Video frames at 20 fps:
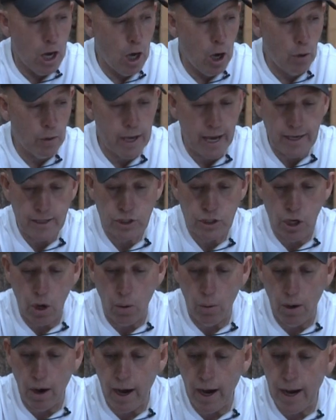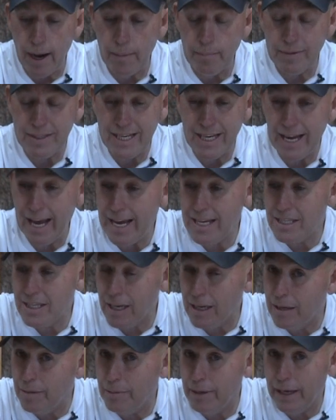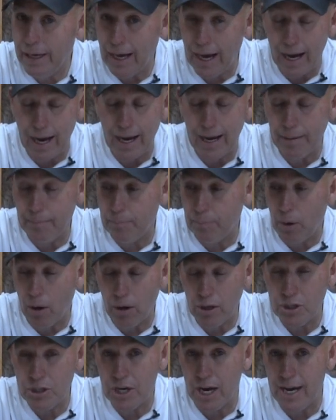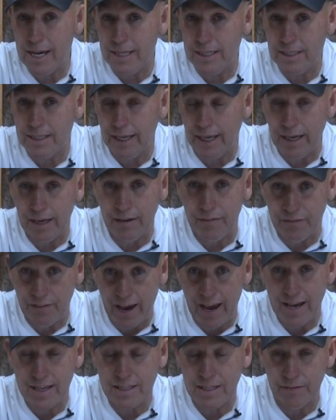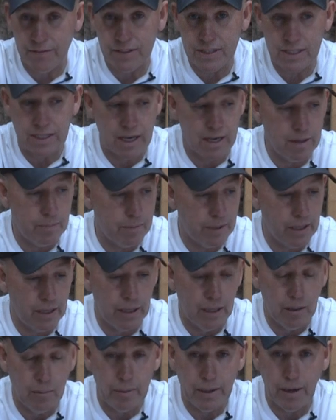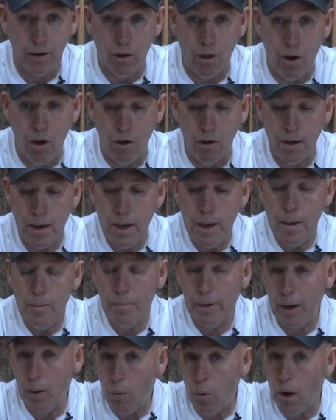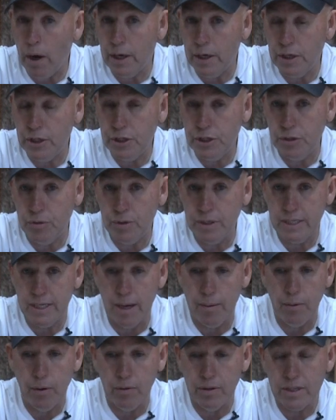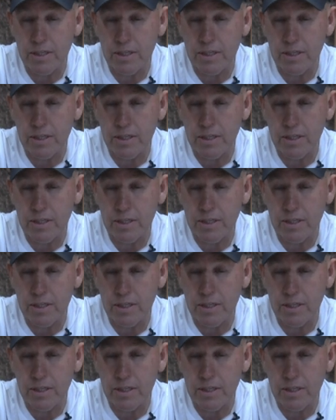Okay, so today's going to be, I apologize in advance if it's going to be a little bit long, but I wanted to do a demo.